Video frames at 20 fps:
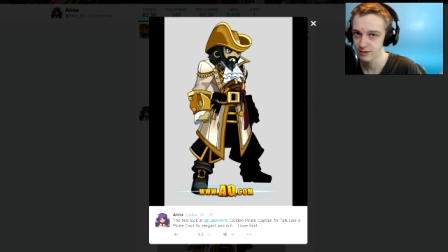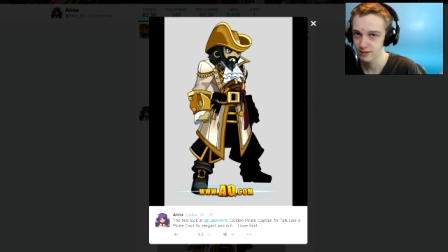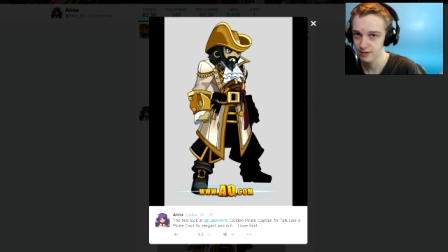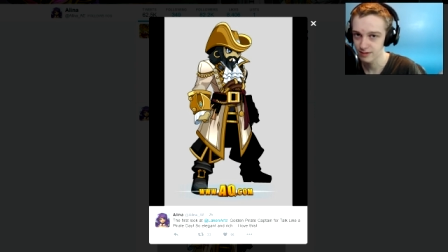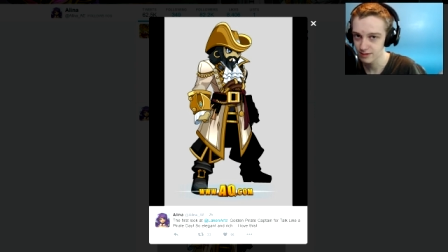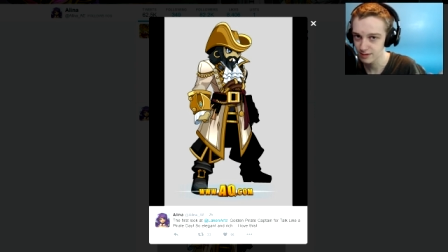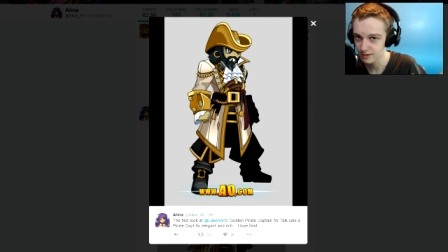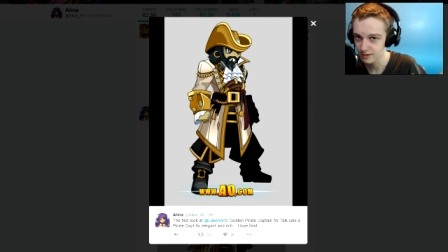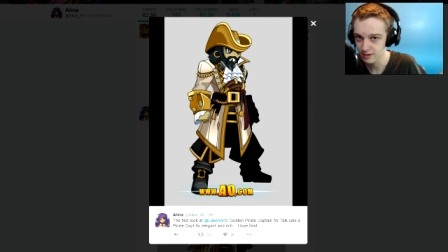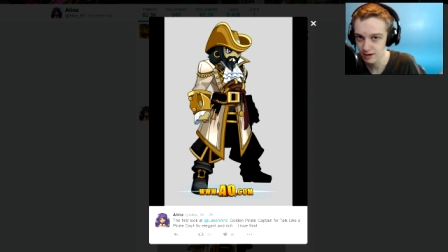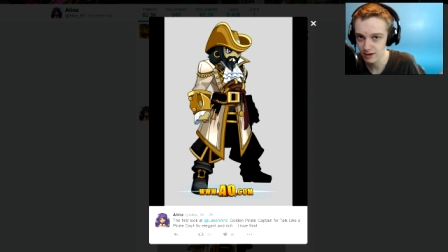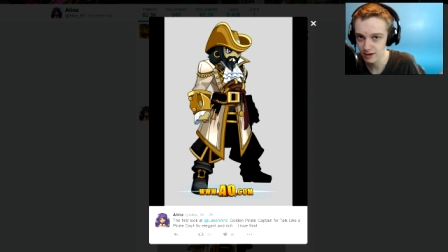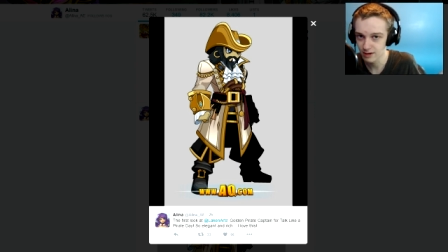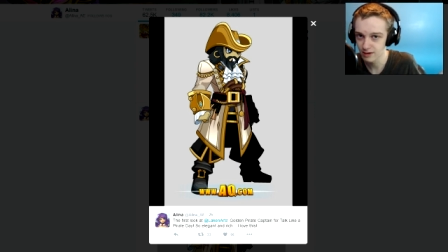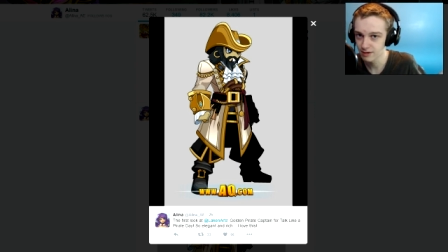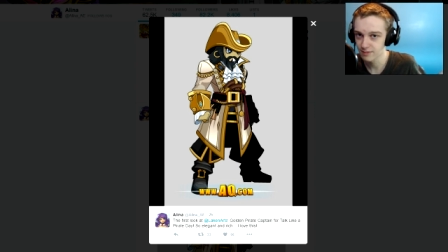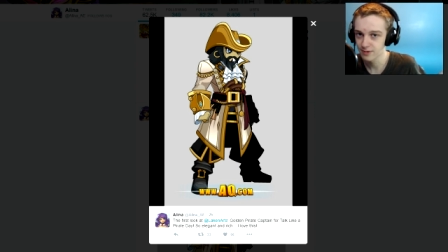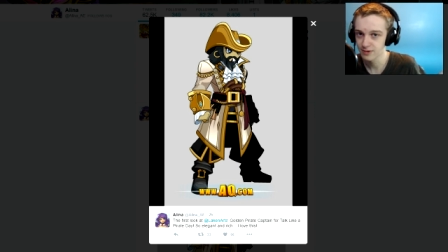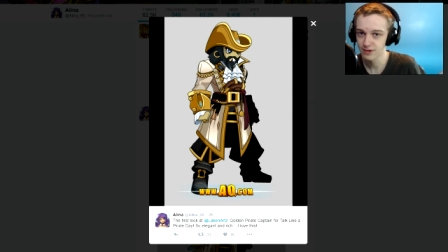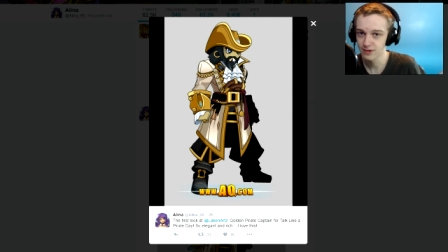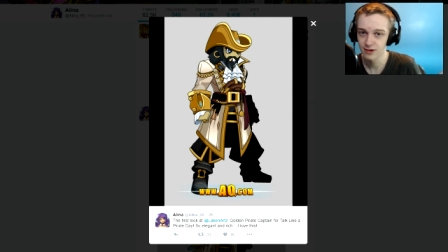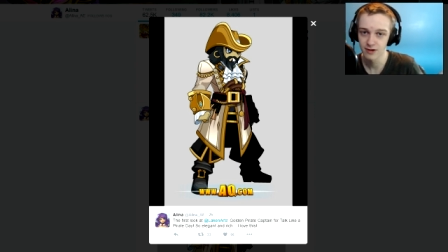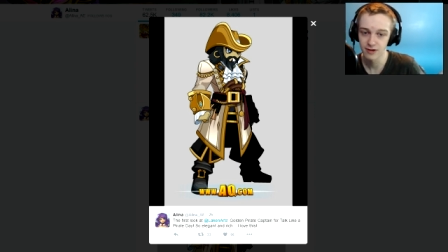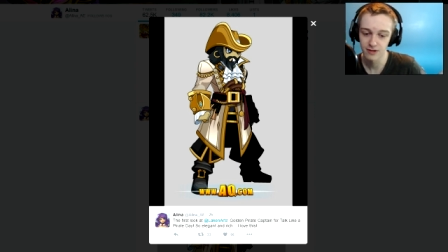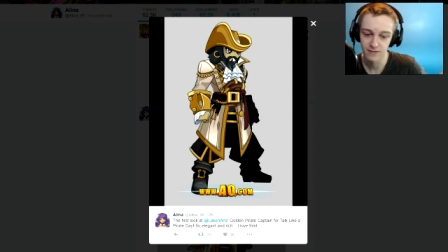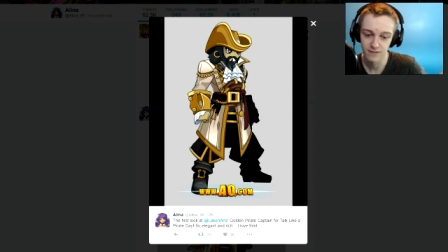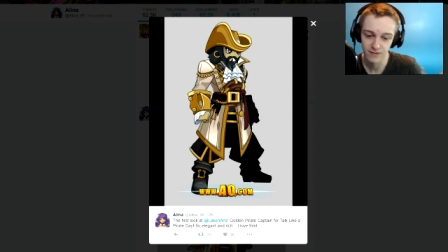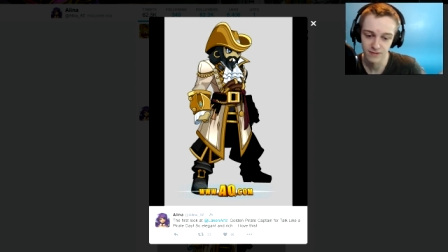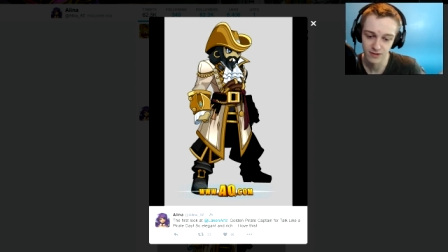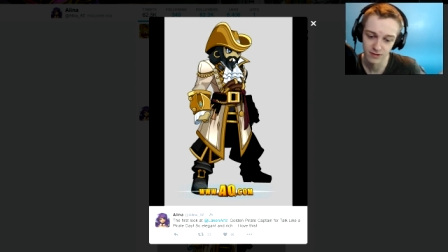it's not 100%
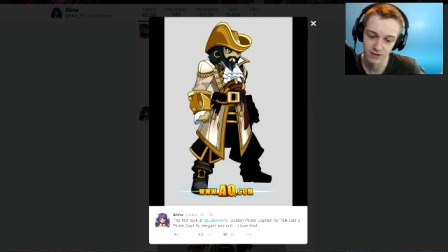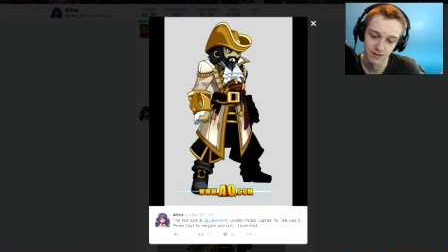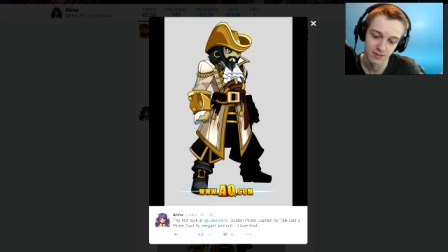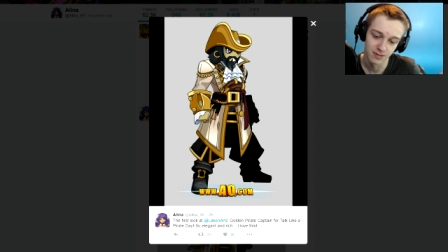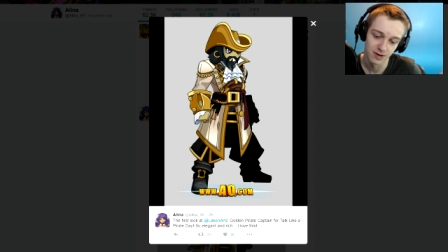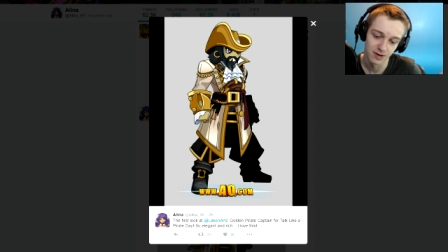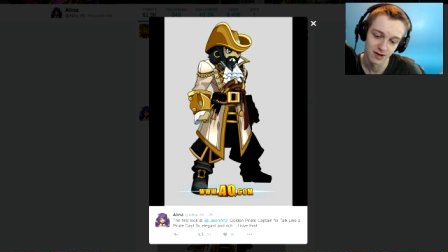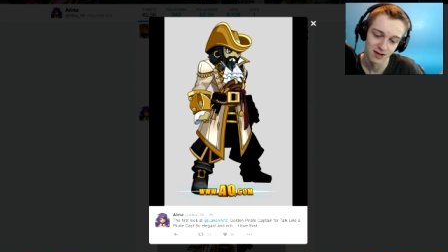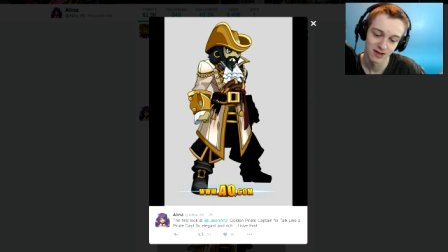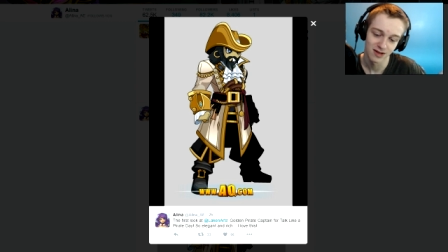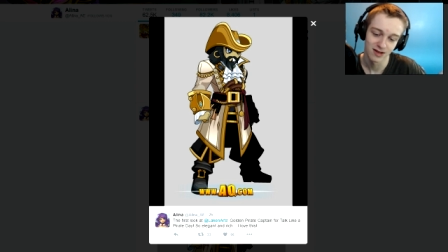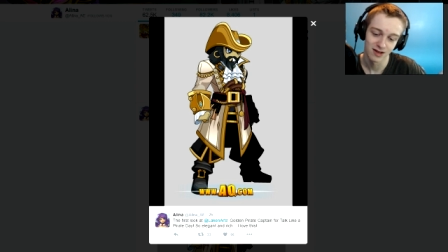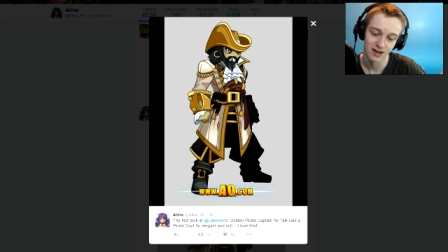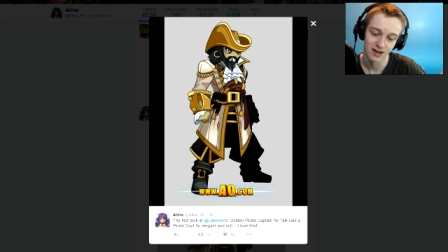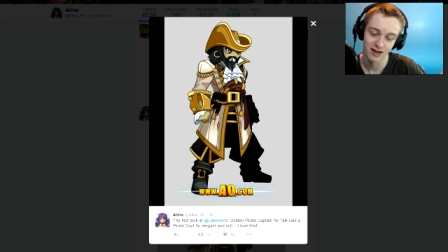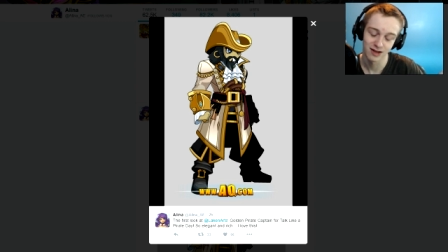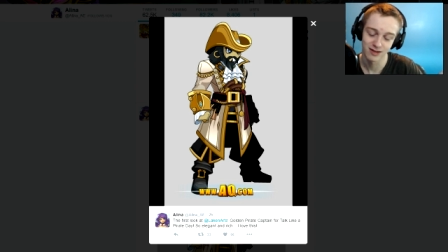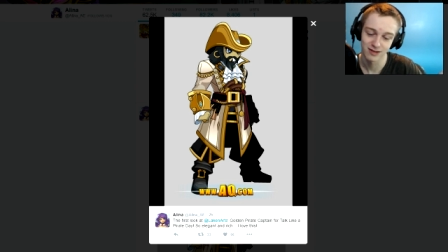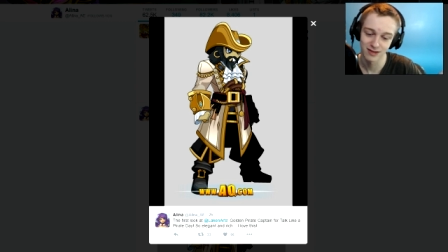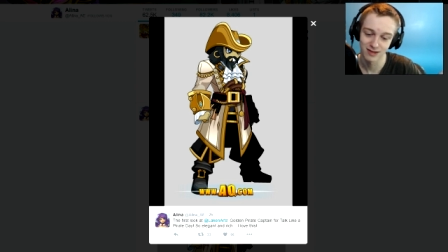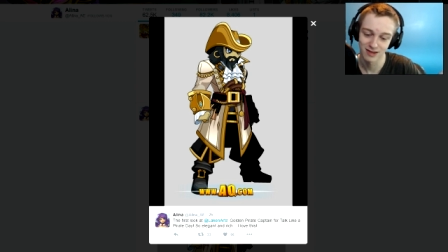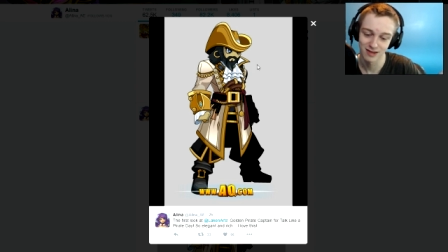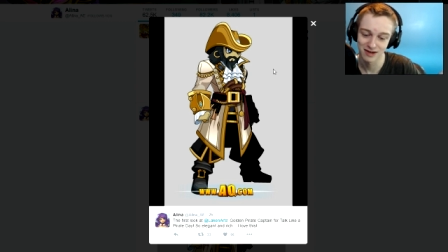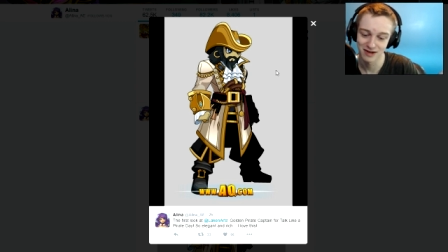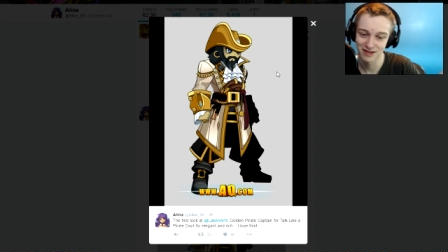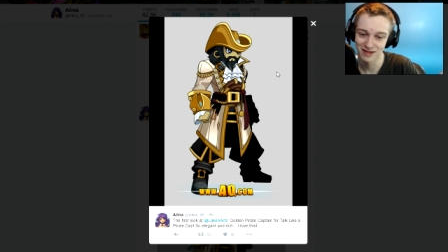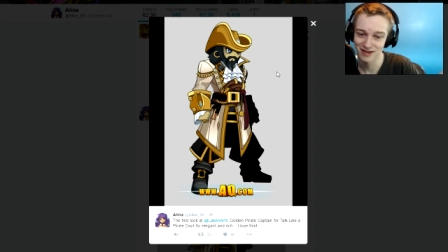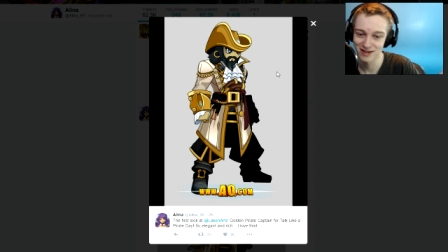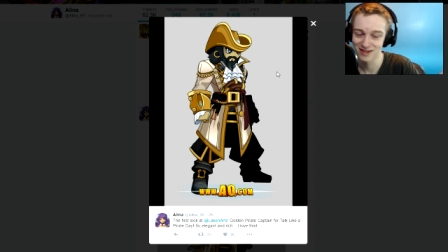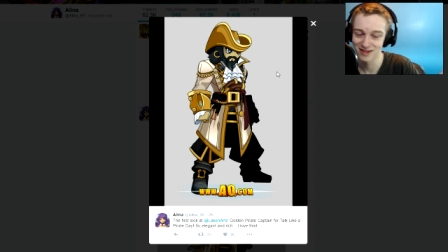confirmed, as
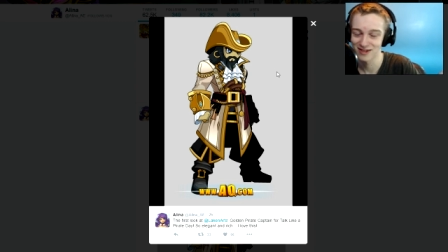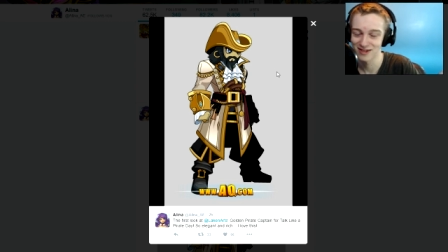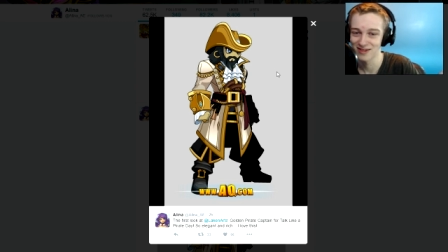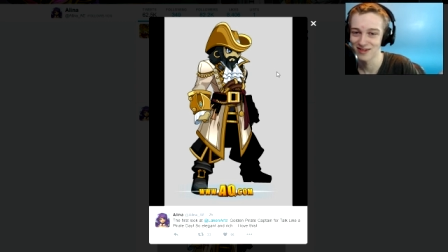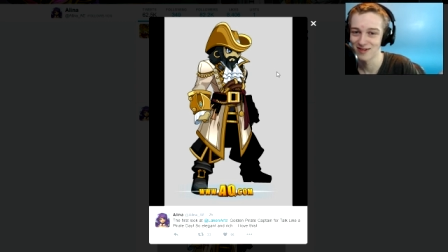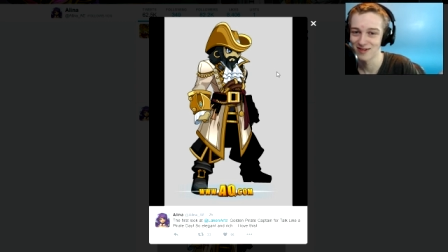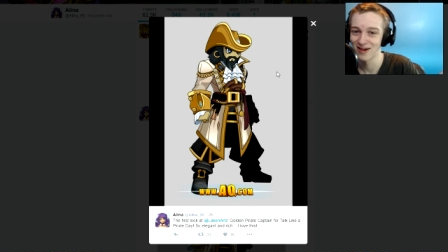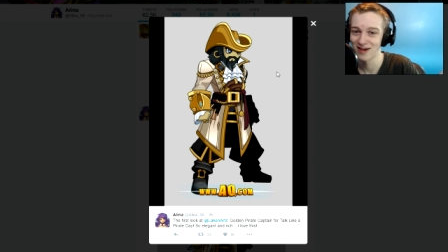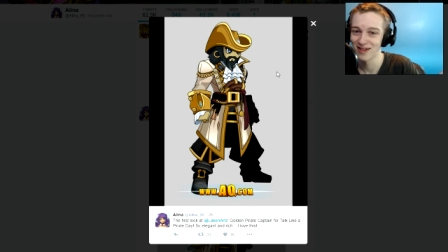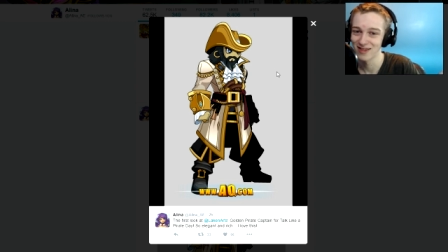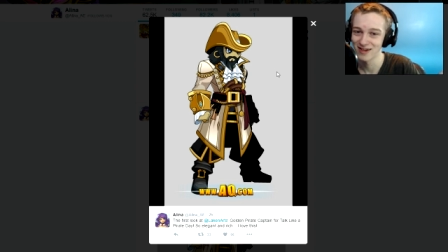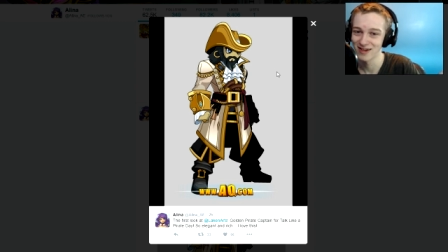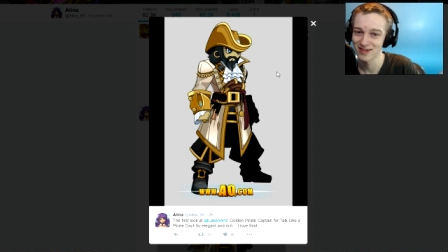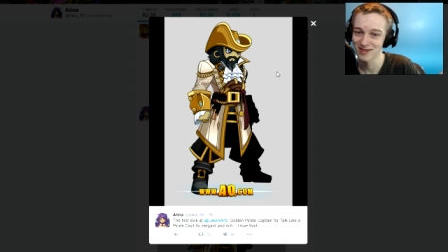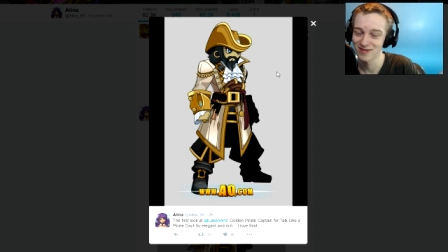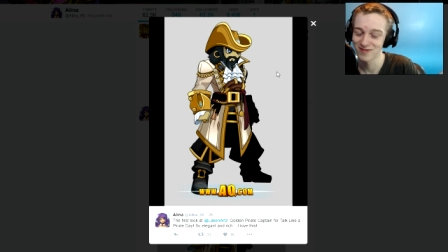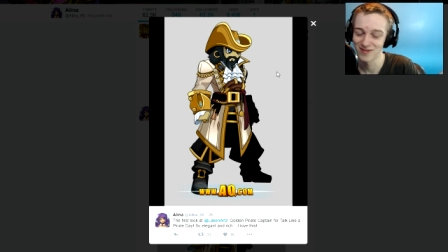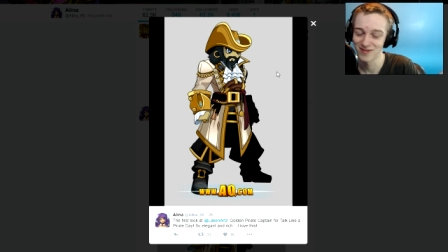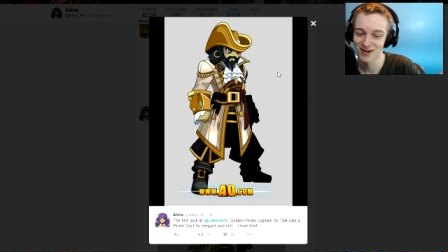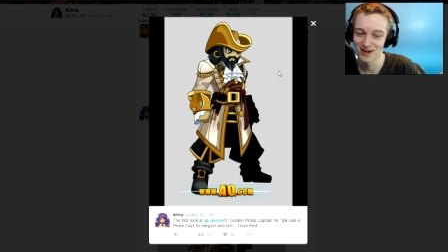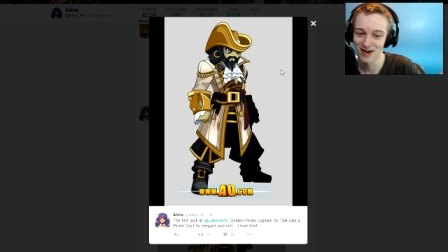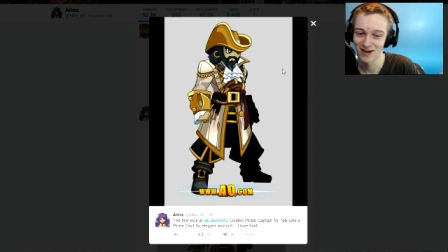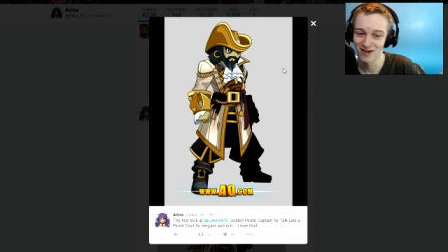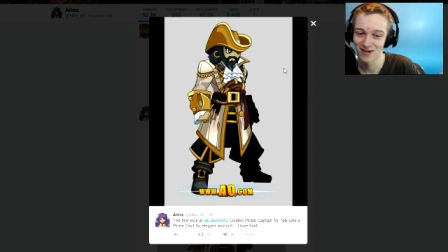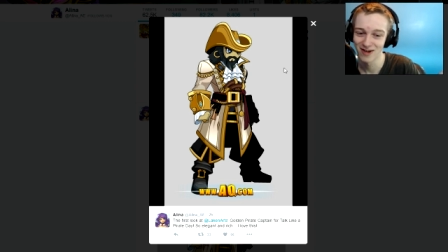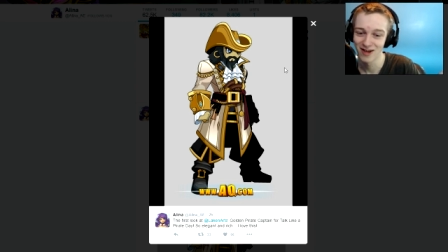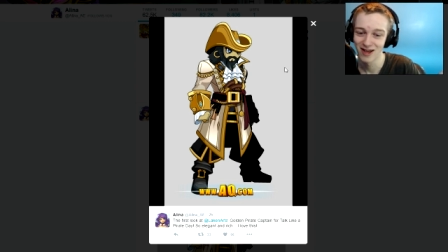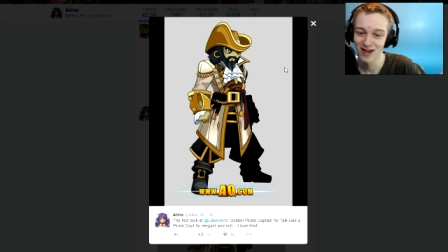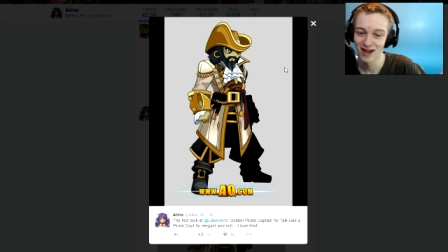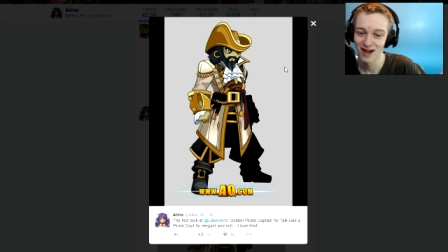Alina likes to, uh, likes to point out.